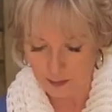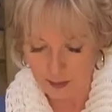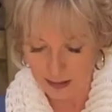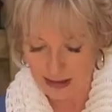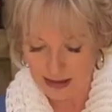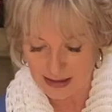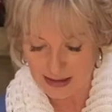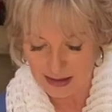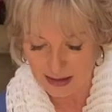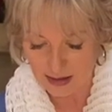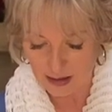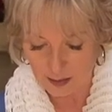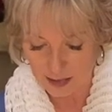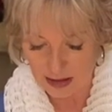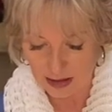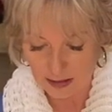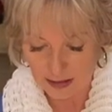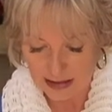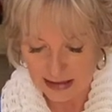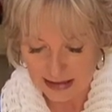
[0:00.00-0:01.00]
piece in the
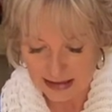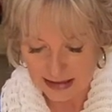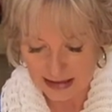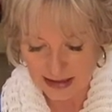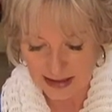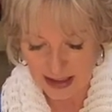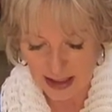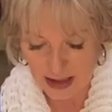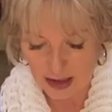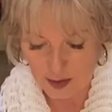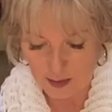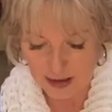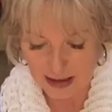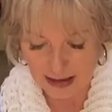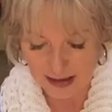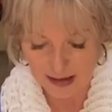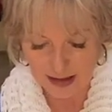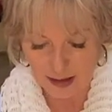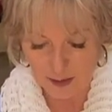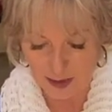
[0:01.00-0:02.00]
middle. It is going to be a
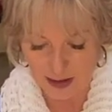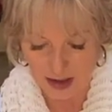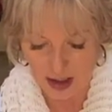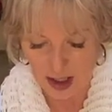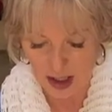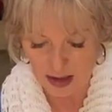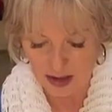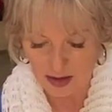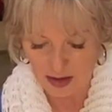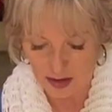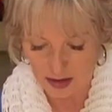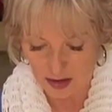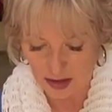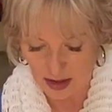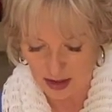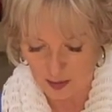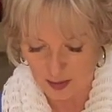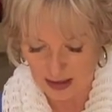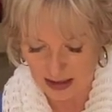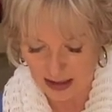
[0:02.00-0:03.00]
little bit hot, so
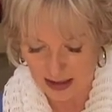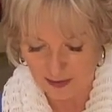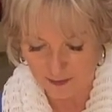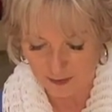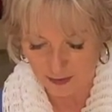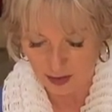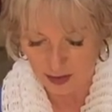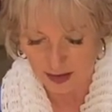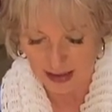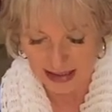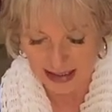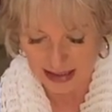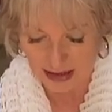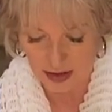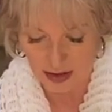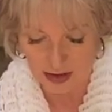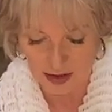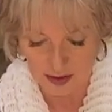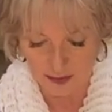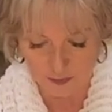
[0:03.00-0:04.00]
just be careful of the
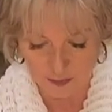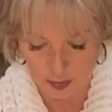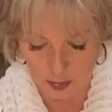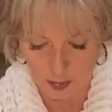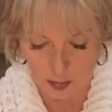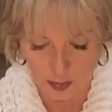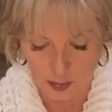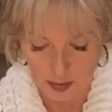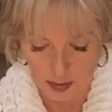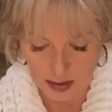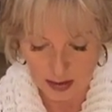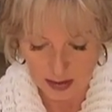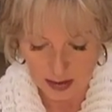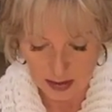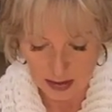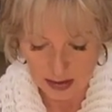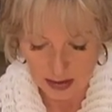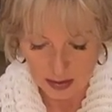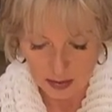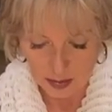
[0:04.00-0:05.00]
edges of your
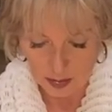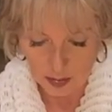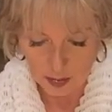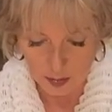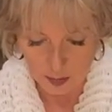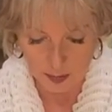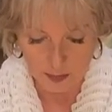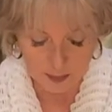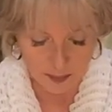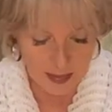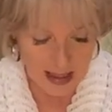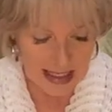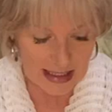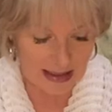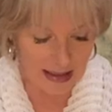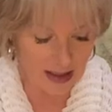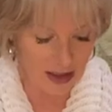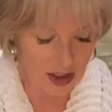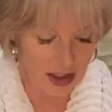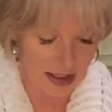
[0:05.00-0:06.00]

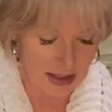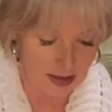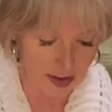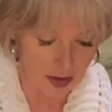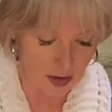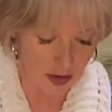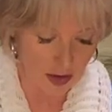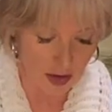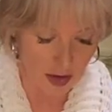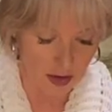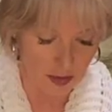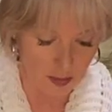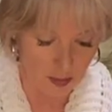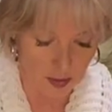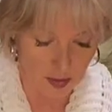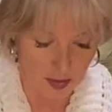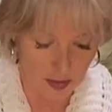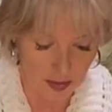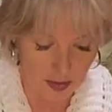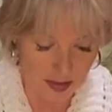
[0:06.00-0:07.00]
baking sheet that you don't
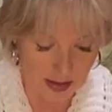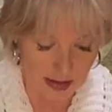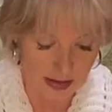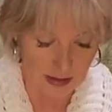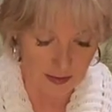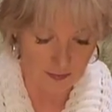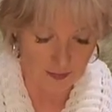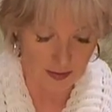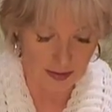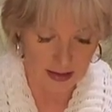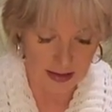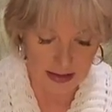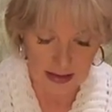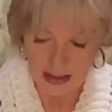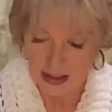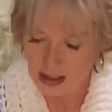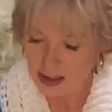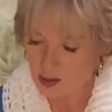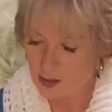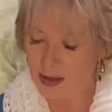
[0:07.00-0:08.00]
burn yourself.
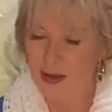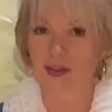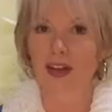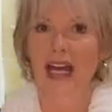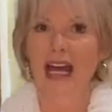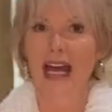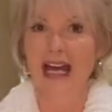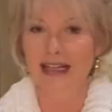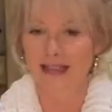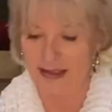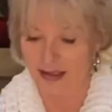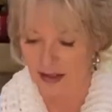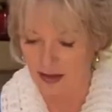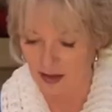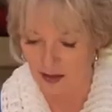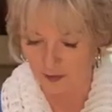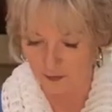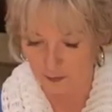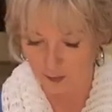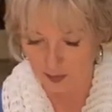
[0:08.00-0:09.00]
It's one of the
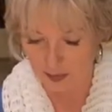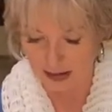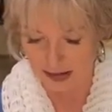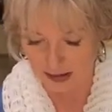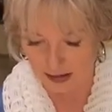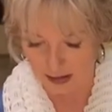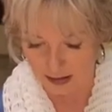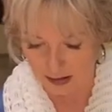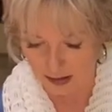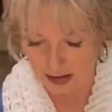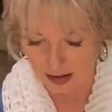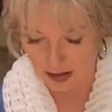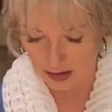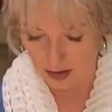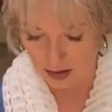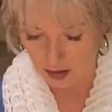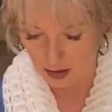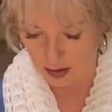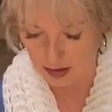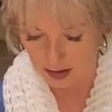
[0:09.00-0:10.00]
hazards of being a
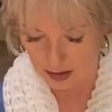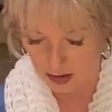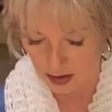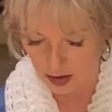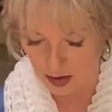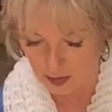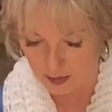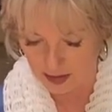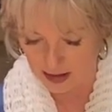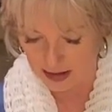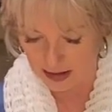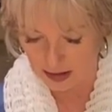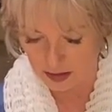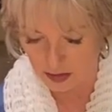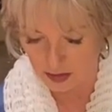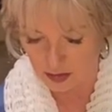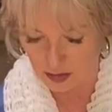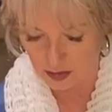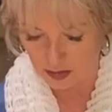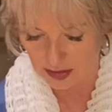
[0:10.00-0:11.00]
cook at home, is that
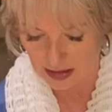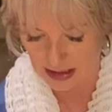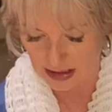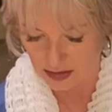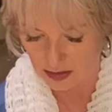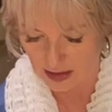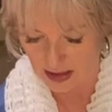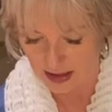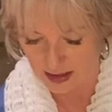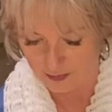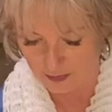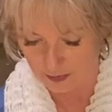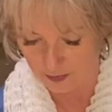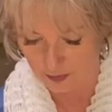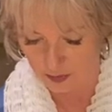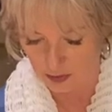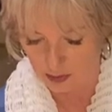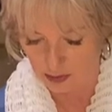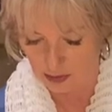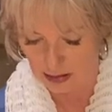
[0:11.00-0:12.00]
you do tend to have a
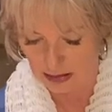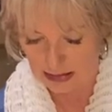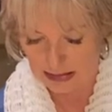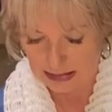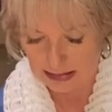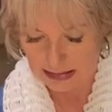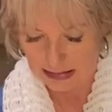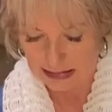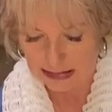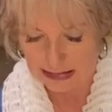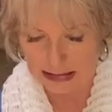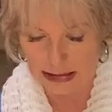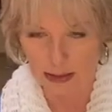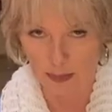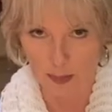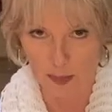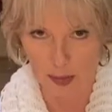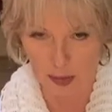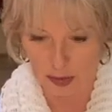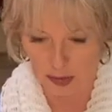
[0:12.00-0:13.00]
few little
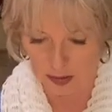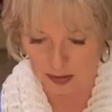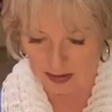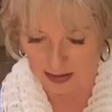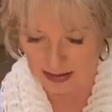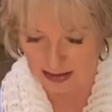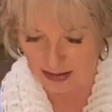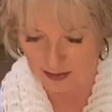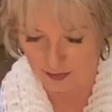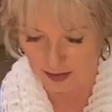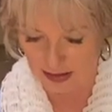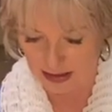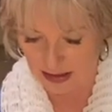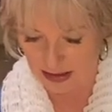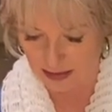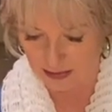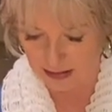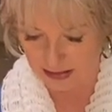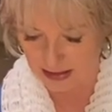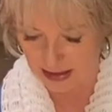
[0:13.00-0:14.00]
burns every now and